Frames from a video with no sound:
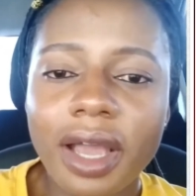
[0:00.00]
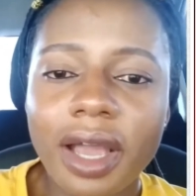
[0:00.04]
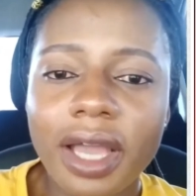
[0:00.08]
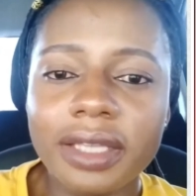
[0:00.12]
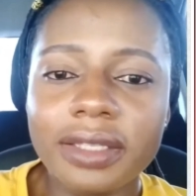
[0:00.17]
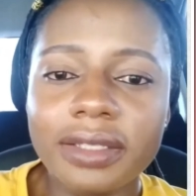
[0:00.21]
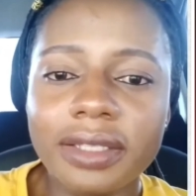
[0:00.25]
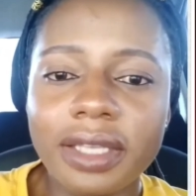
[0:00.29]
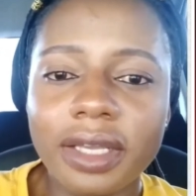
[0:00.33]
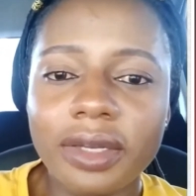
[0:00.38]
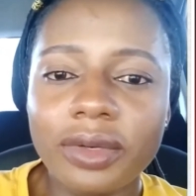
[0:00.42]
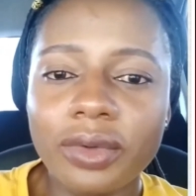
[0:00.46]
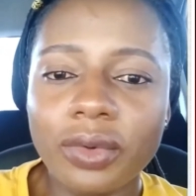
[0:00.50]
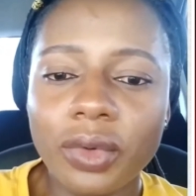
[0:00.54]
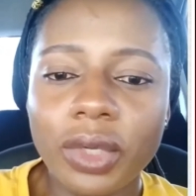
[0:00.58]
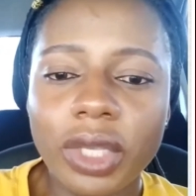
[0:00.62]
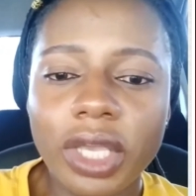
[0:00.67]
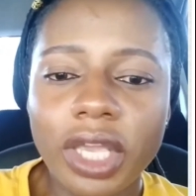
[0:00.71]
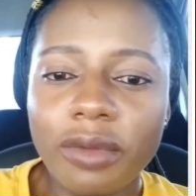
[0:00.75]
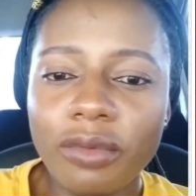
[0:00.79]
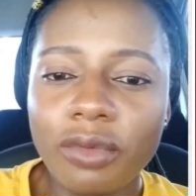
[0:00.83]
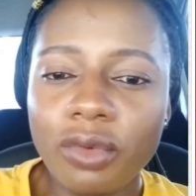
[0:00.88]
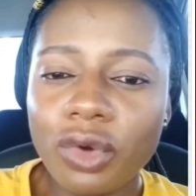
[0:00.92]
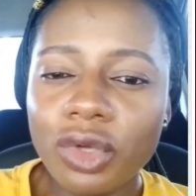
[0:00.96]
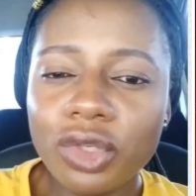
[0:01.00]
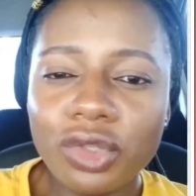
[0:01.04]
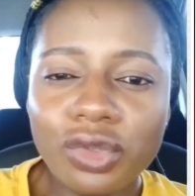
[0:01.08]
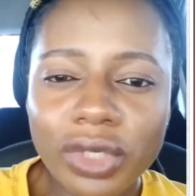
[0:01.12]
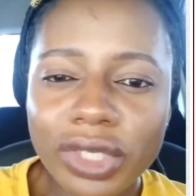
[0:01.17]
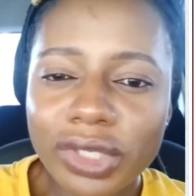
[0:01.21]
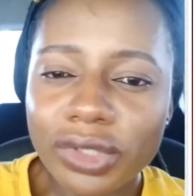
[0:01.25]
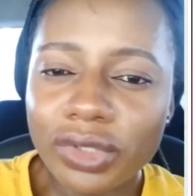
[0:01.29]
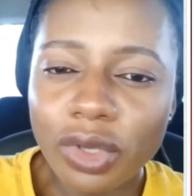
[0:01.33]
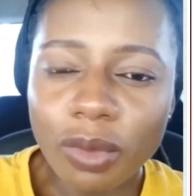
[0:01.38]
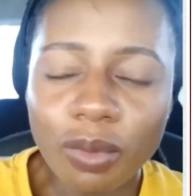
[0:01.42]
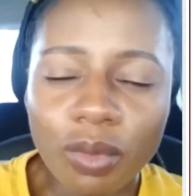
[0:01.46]
I said, okay, go
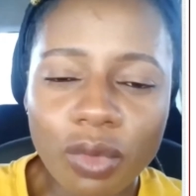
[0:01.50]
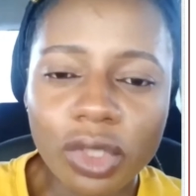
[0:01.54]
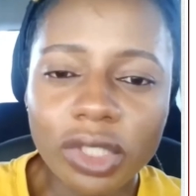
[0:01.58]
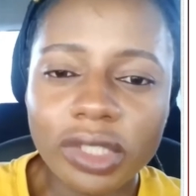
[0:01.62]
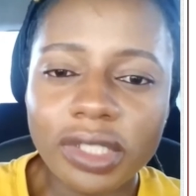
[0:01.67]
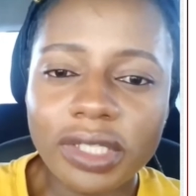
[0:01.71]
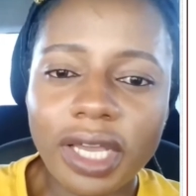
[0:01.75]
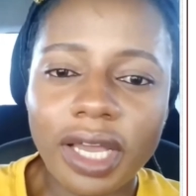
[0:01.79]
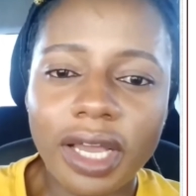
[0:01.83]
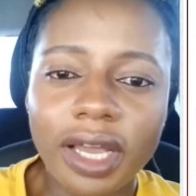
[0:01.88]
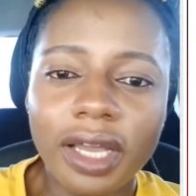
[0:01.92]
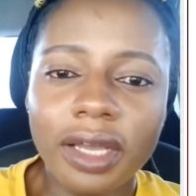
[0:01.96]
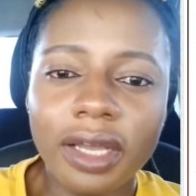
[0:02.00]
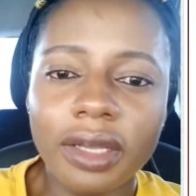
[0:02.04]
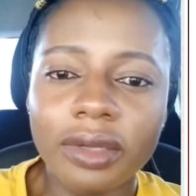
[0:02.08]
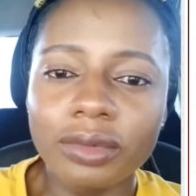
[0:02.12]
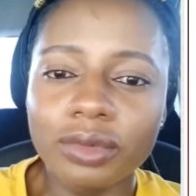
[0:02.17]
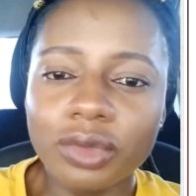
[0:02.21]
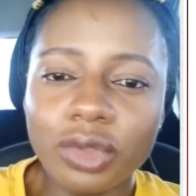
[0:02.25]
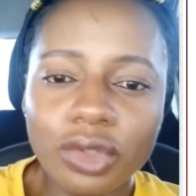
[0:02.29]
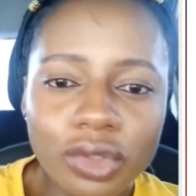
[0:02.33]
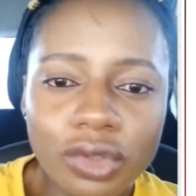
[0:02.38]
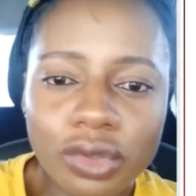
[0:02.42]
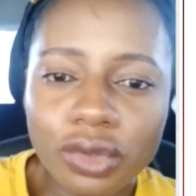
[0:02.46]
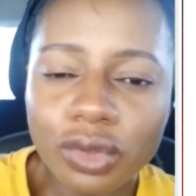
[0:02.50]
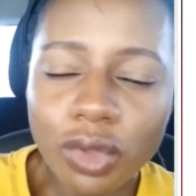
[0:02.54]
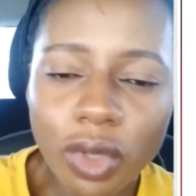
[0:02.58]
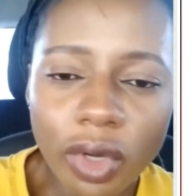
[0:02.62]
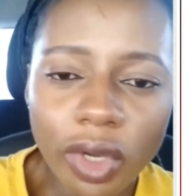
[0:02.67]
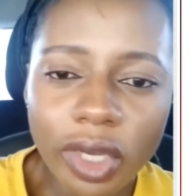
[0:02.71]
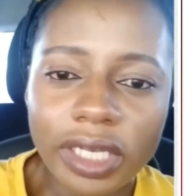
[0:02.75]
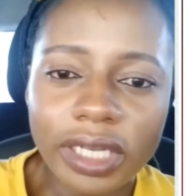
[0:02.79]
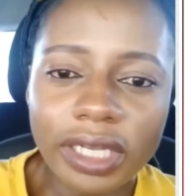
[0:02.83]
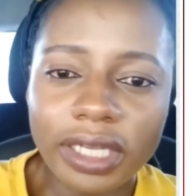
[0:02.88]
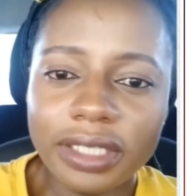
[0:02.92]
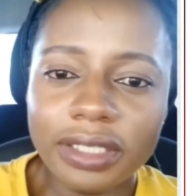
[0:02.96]
drink some water, go to
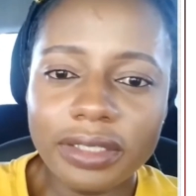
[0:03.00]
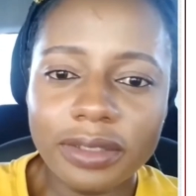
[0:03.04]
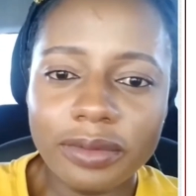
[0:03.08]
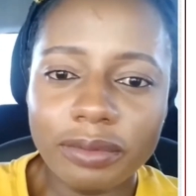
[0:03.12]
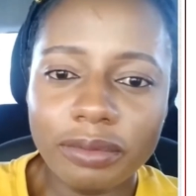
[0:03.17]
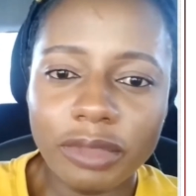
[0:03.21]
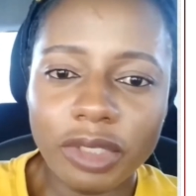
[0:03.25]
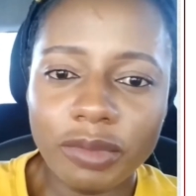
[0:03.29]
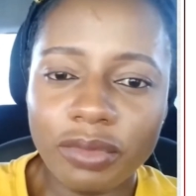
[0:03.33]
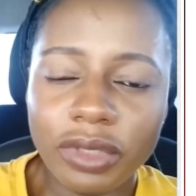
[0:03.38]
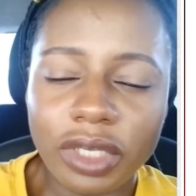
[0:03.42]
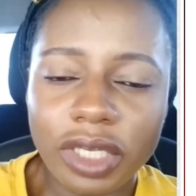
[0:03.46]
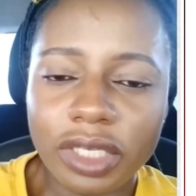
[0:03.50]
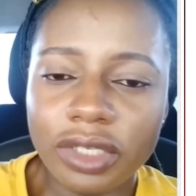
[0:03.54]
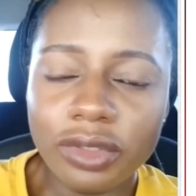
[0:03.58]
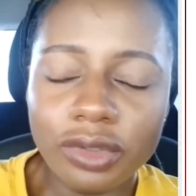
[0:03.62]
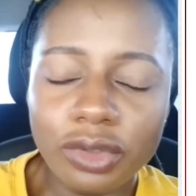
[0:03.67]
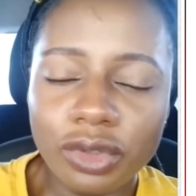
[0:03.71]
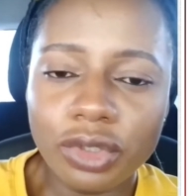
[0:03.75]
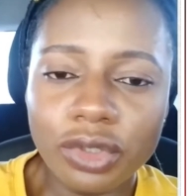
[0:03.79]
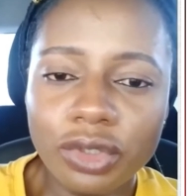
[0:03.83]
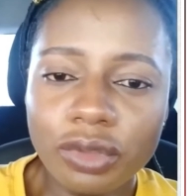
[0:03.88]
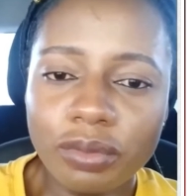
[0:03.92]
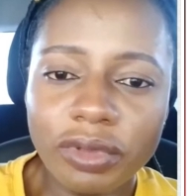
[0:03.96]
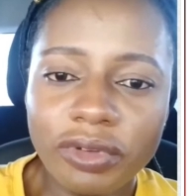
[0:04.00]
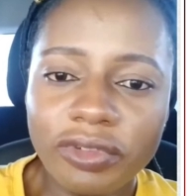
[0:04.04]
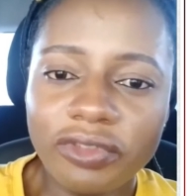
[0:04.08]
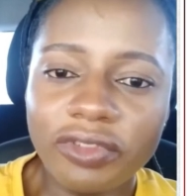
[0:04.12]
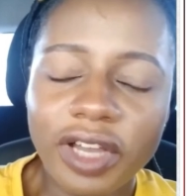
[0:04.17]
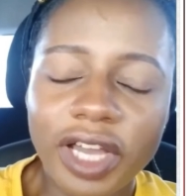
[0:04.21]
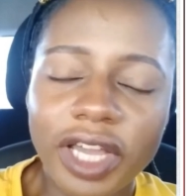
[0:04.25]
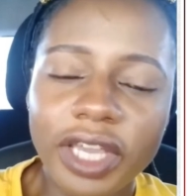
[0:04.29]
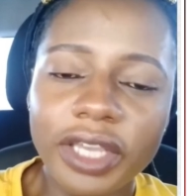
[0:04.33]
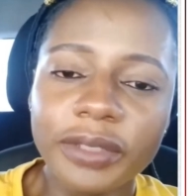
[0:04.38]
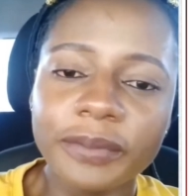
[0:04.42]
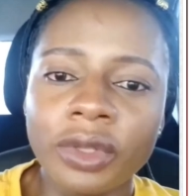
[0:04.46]
toilet, maybe you should be
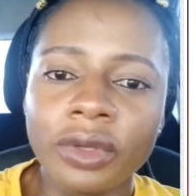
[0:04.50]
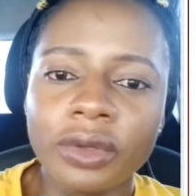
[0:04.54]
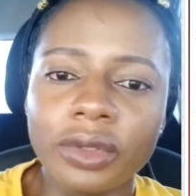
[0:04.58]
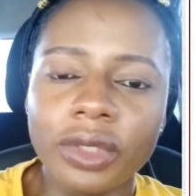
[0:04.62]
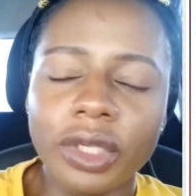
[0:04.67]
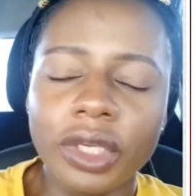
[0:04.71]
fine.